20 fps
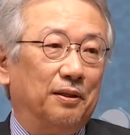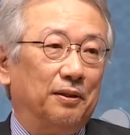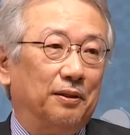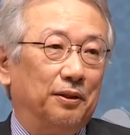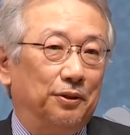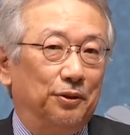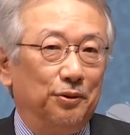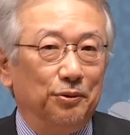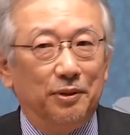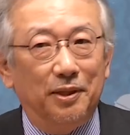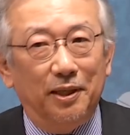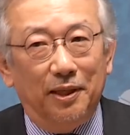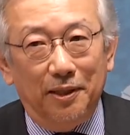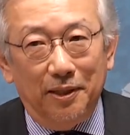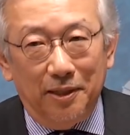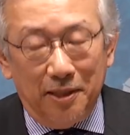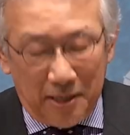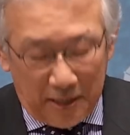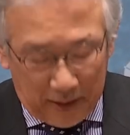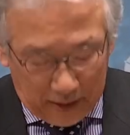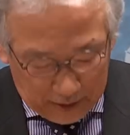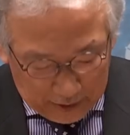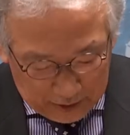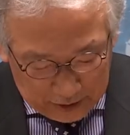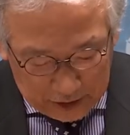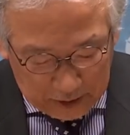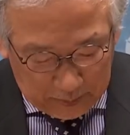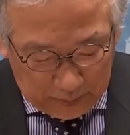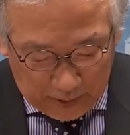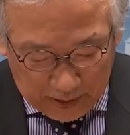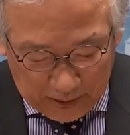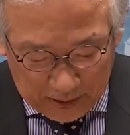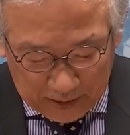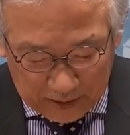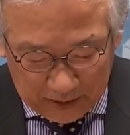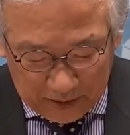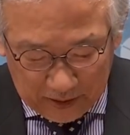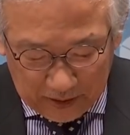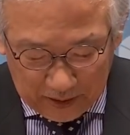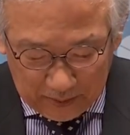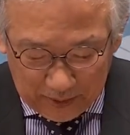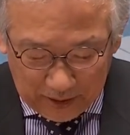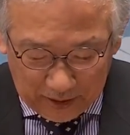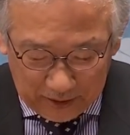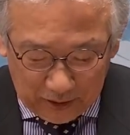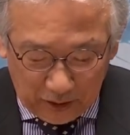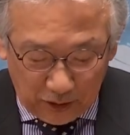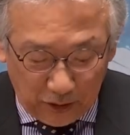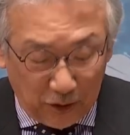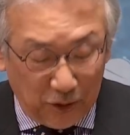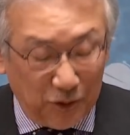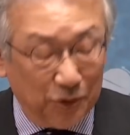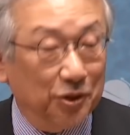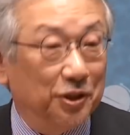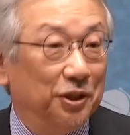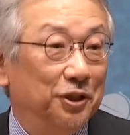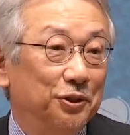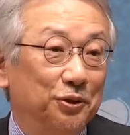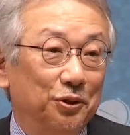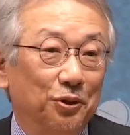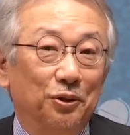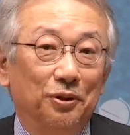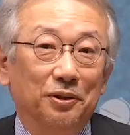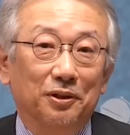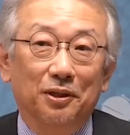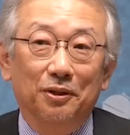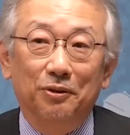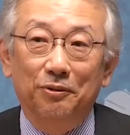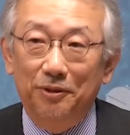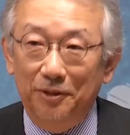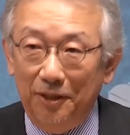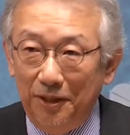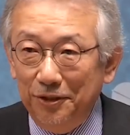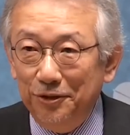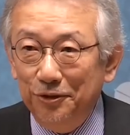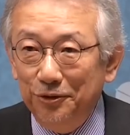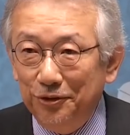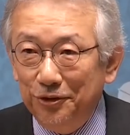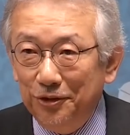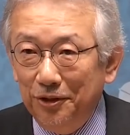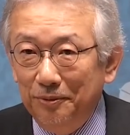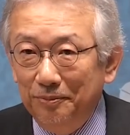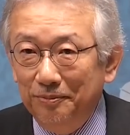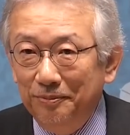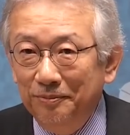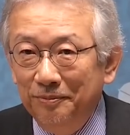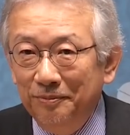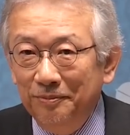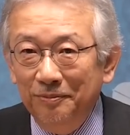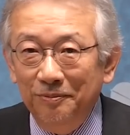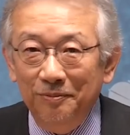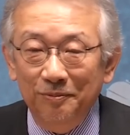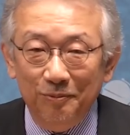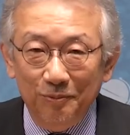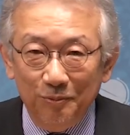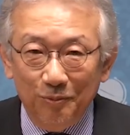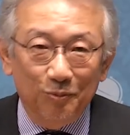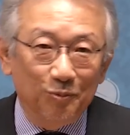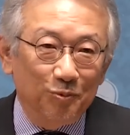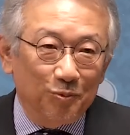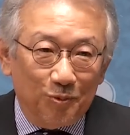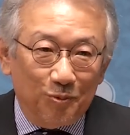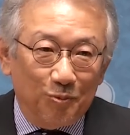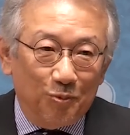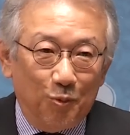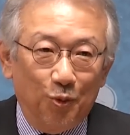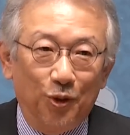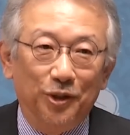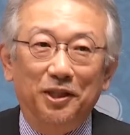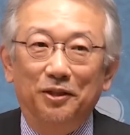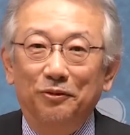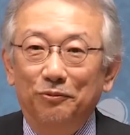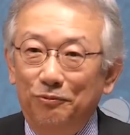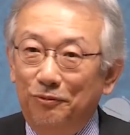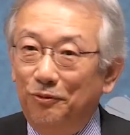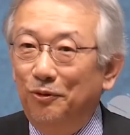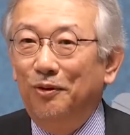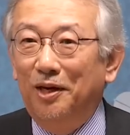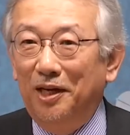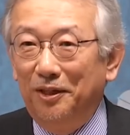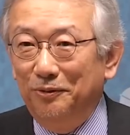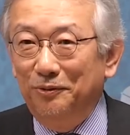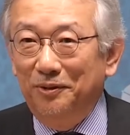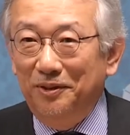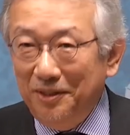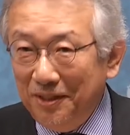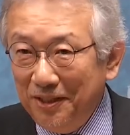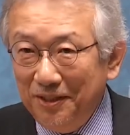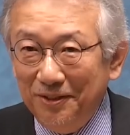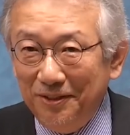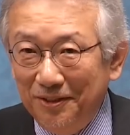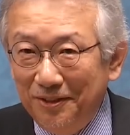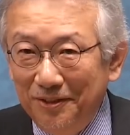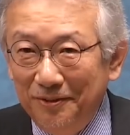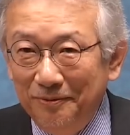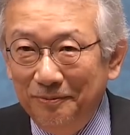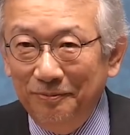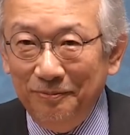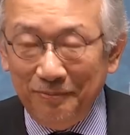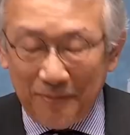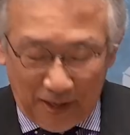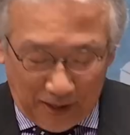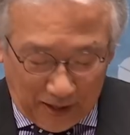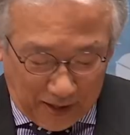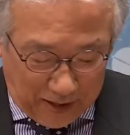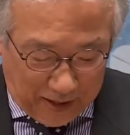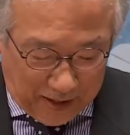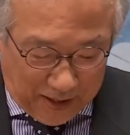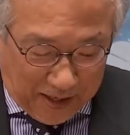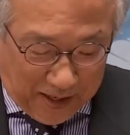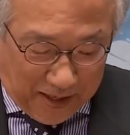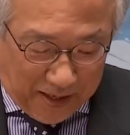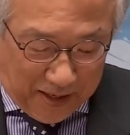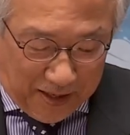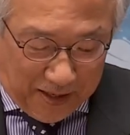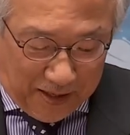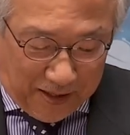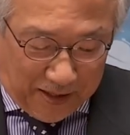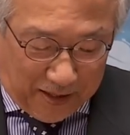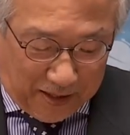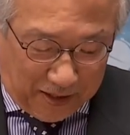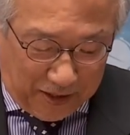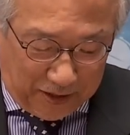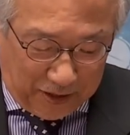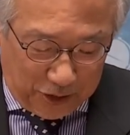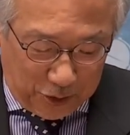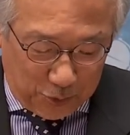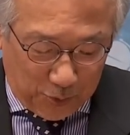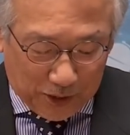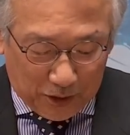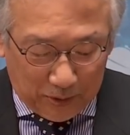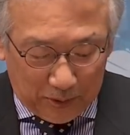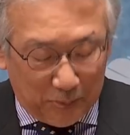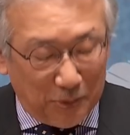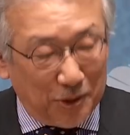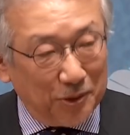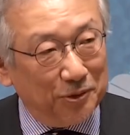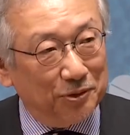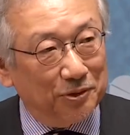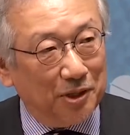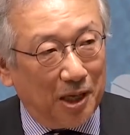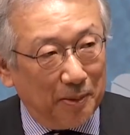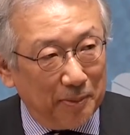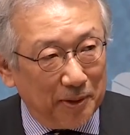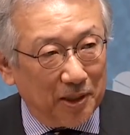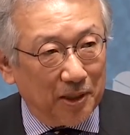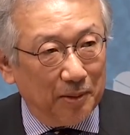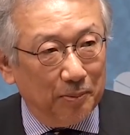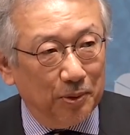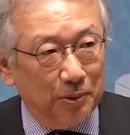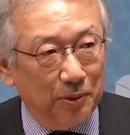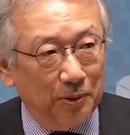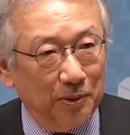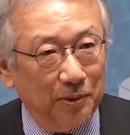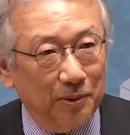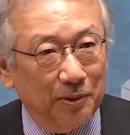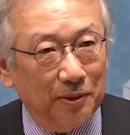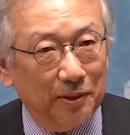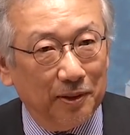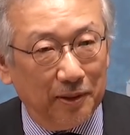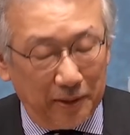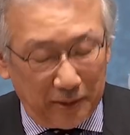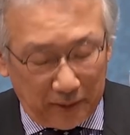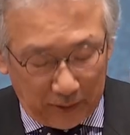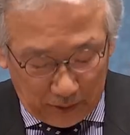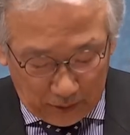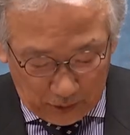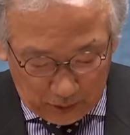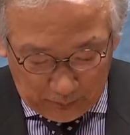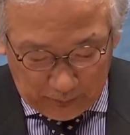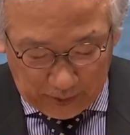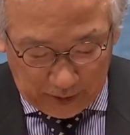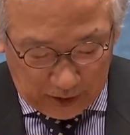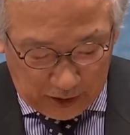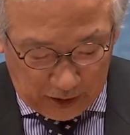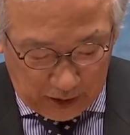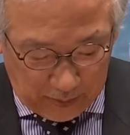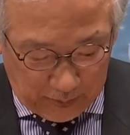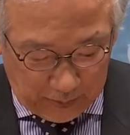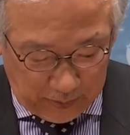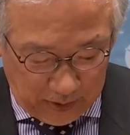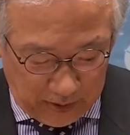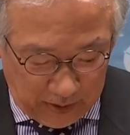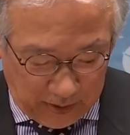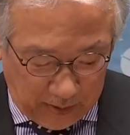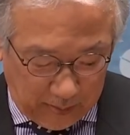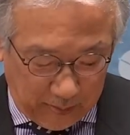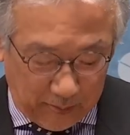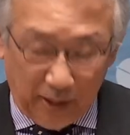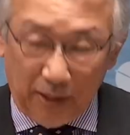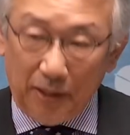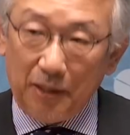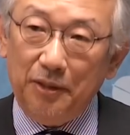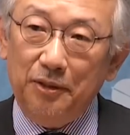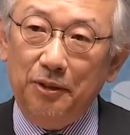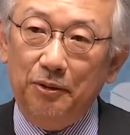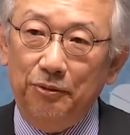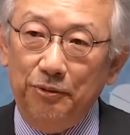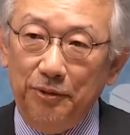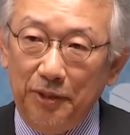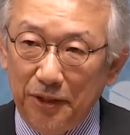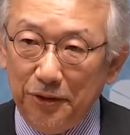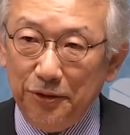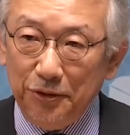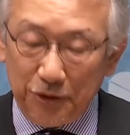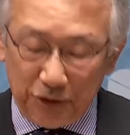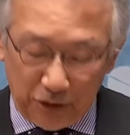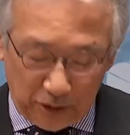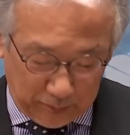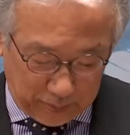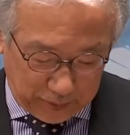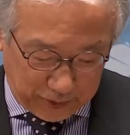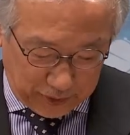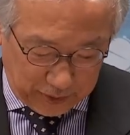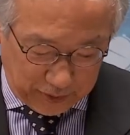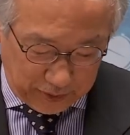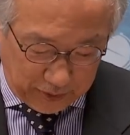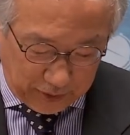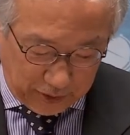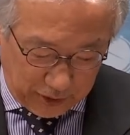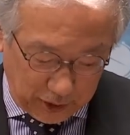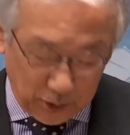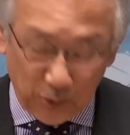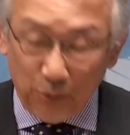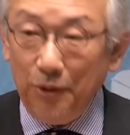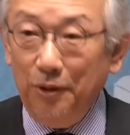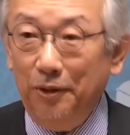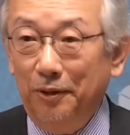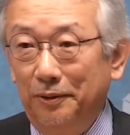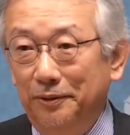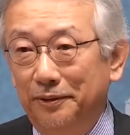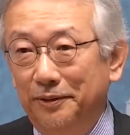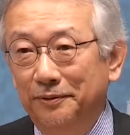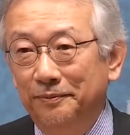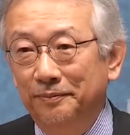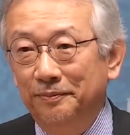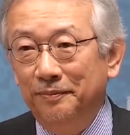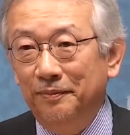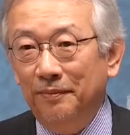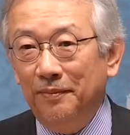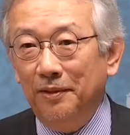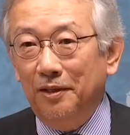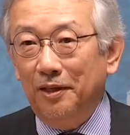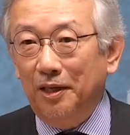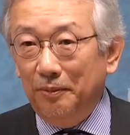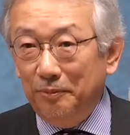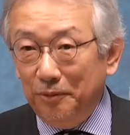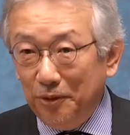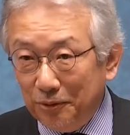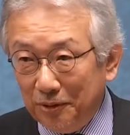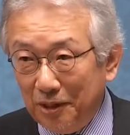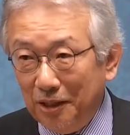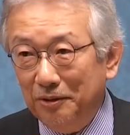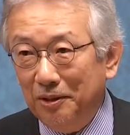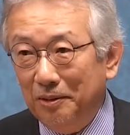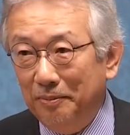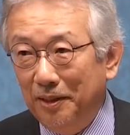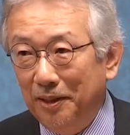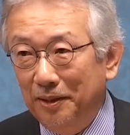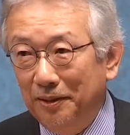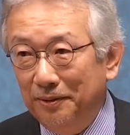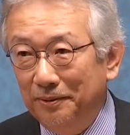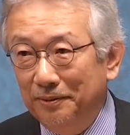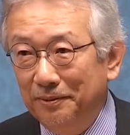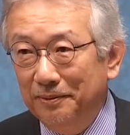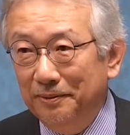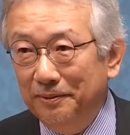The UK and Japan have had a long historical relationship, more than 400 years. And it is one of the most amicable and cooperative bilateral relationships in the world. I have no doubt about it.